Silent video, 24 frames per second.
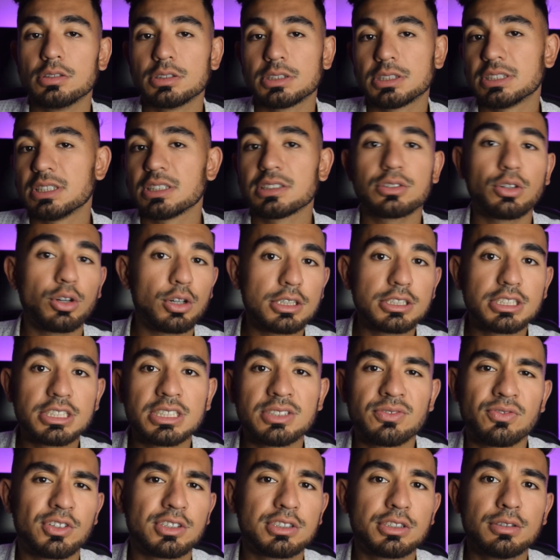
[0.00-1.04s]
six oranges
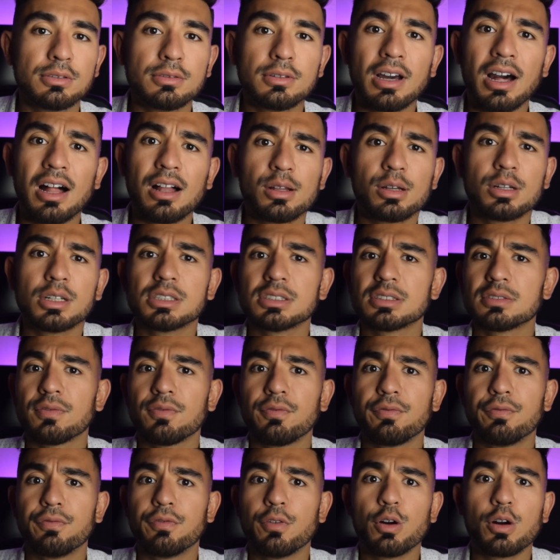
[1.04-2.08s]
for $2,
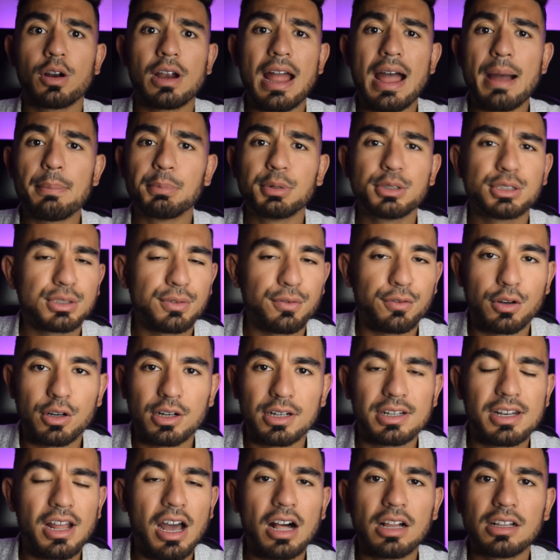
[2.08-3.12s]
four apples for a
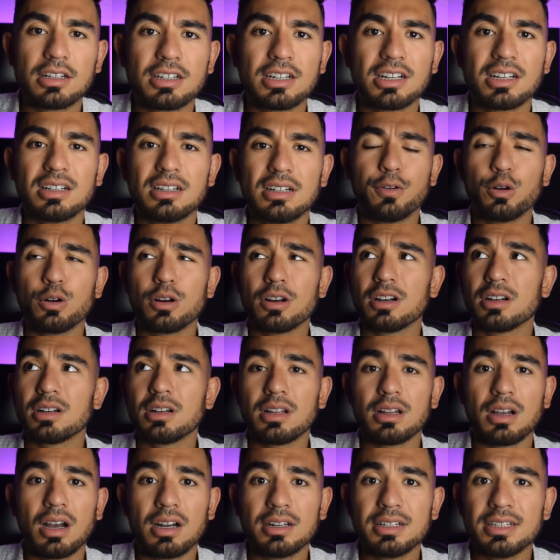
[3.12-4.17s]
dollar, four
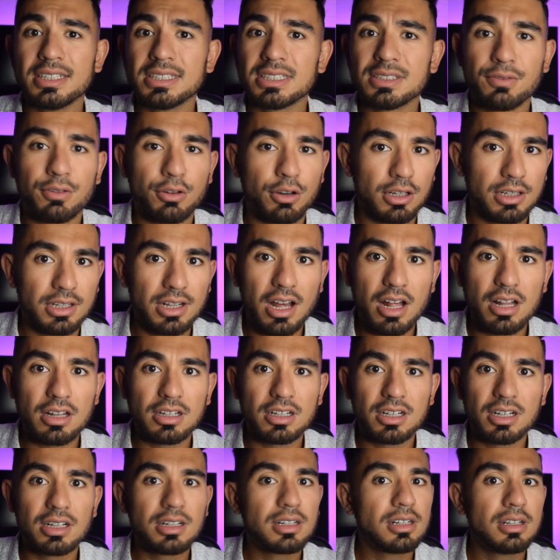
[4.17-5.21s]
onions for a
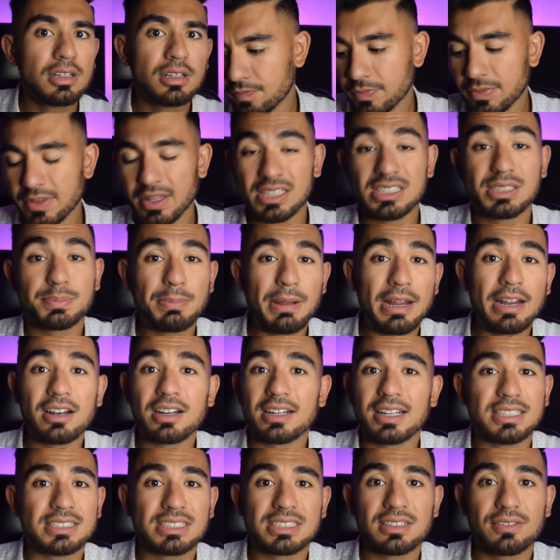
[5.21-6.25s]
dollar,
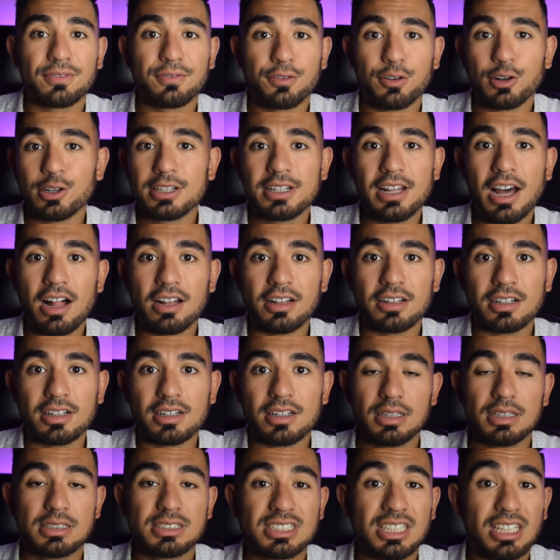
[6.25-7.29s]
asparagus for a dollar,
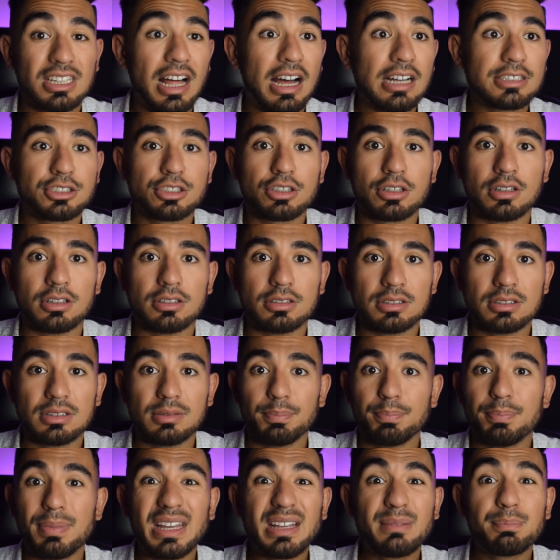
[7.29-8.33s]
cilantro,
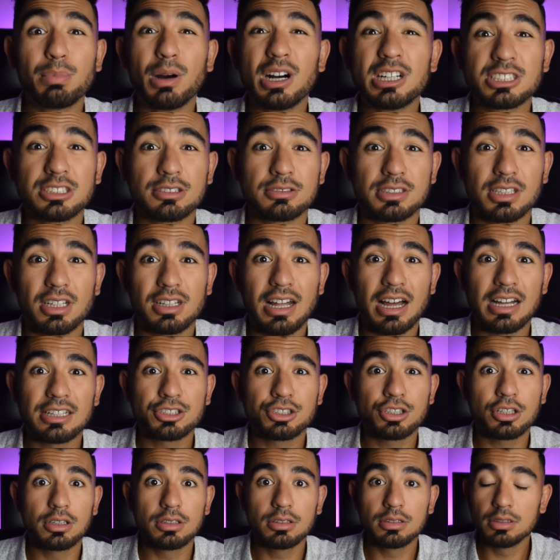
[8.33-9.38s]
big bunch of
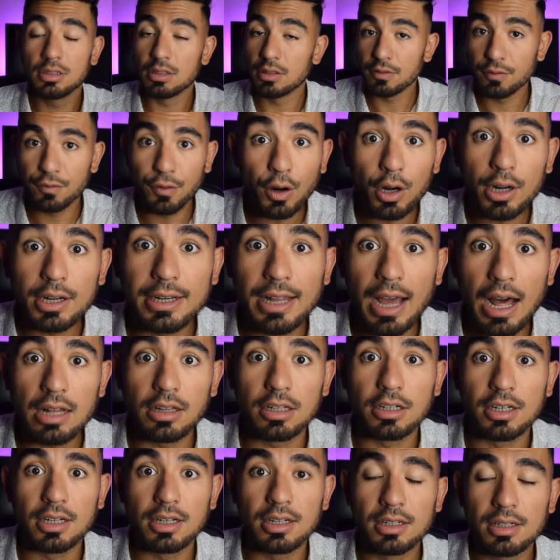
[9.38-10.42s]
cilantro for a
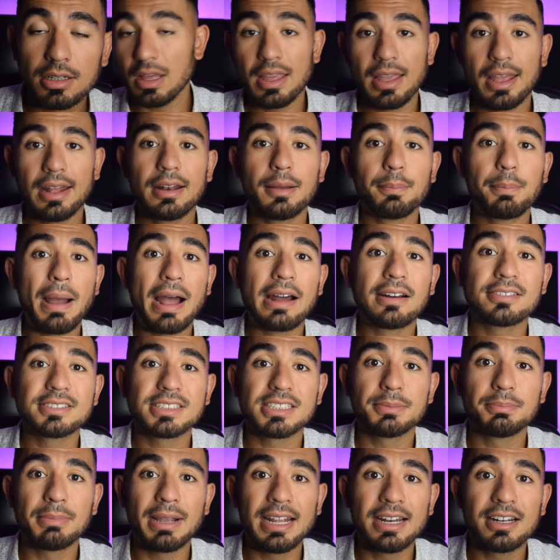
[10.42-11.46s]
dollar, and a pound of
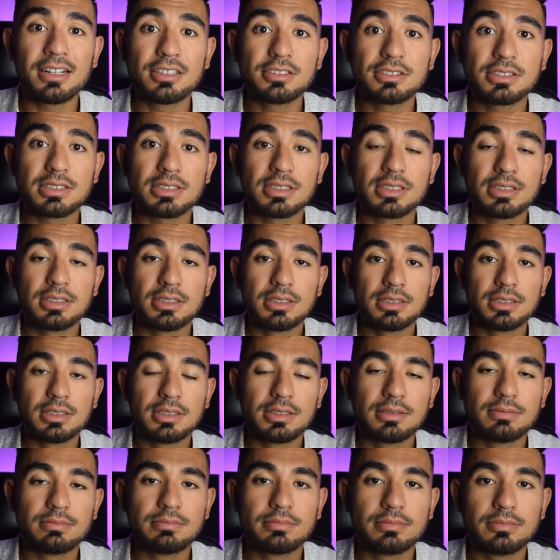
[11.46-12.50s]
tomatoes
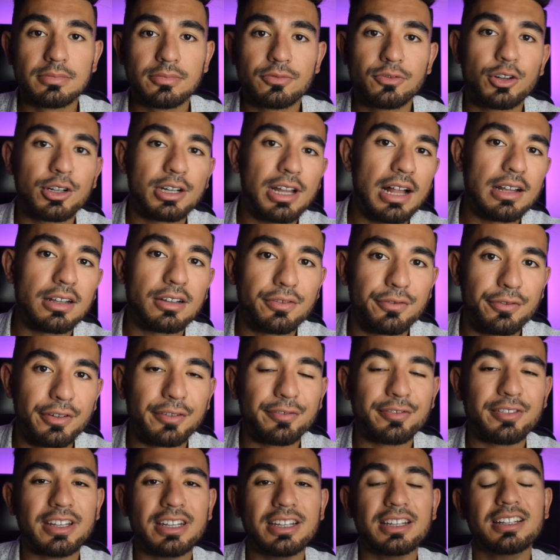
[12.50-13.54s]
for
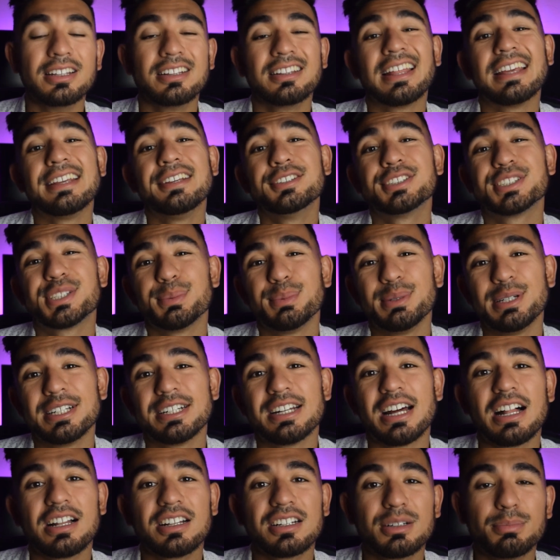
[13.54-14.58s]
$1.50. They used to be a
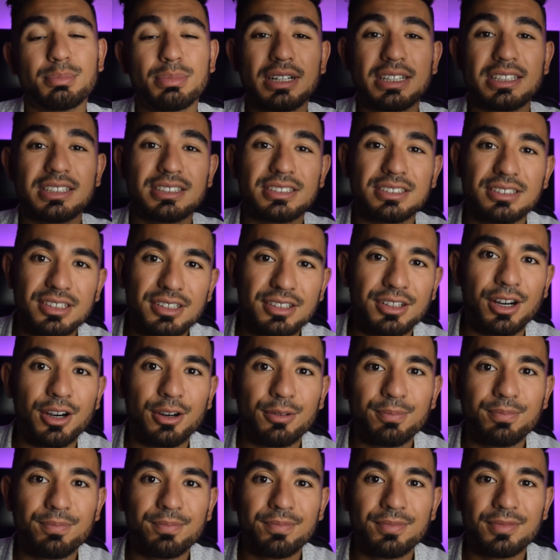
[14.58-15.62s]
dollar, but you know,